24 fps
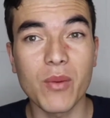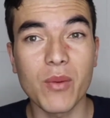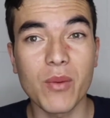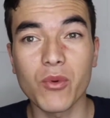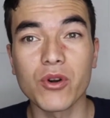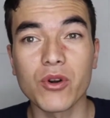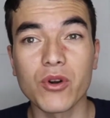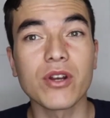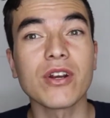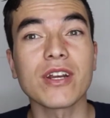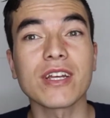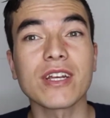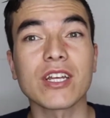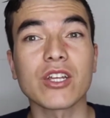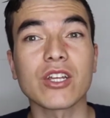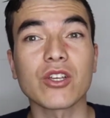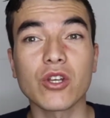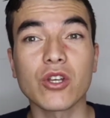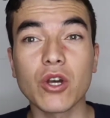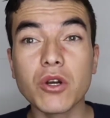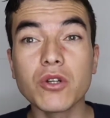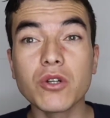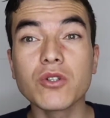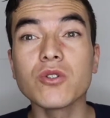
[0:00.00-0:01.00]
or you're gonna
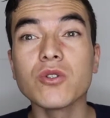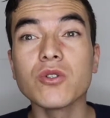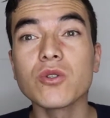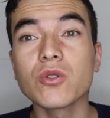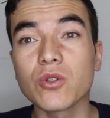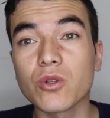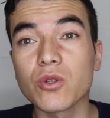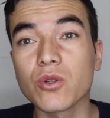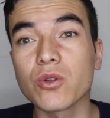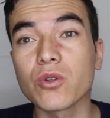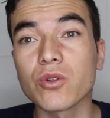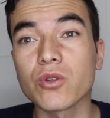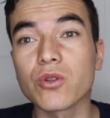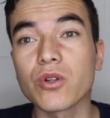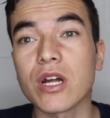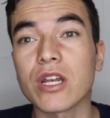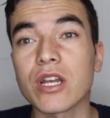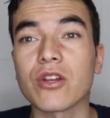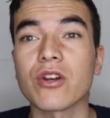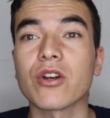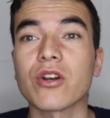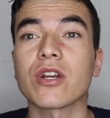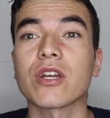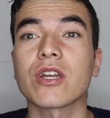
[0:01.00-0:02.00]
go to Google and
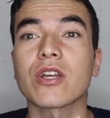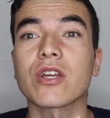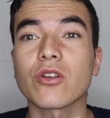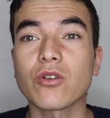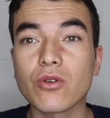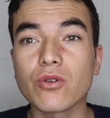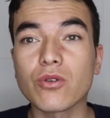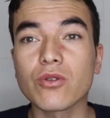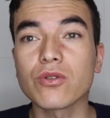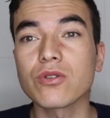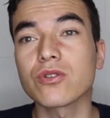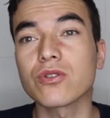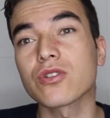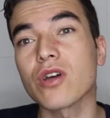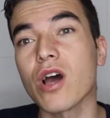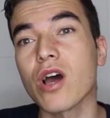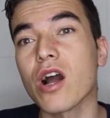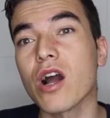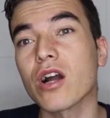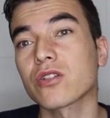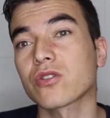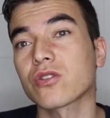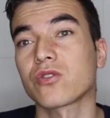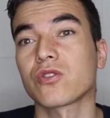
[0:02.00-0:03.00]
you're gonna Google
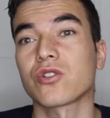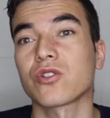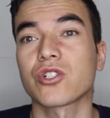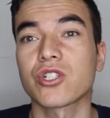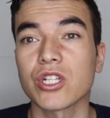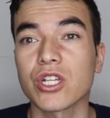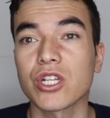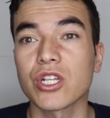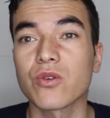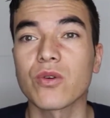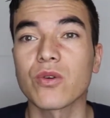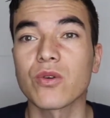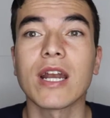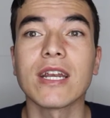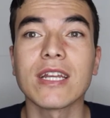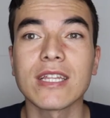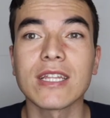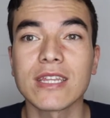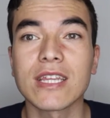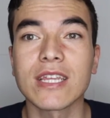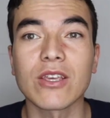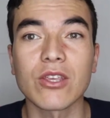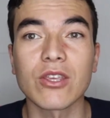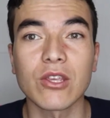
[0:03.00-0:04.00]
Docs or Sheet or
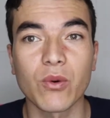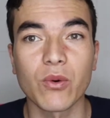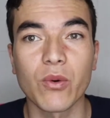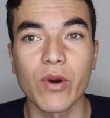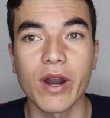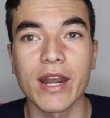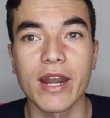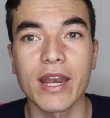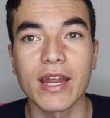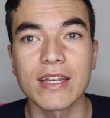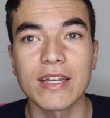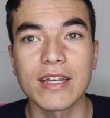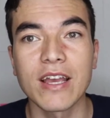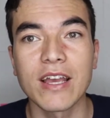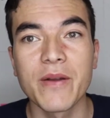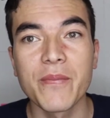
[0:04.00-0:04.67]
anything you wanted.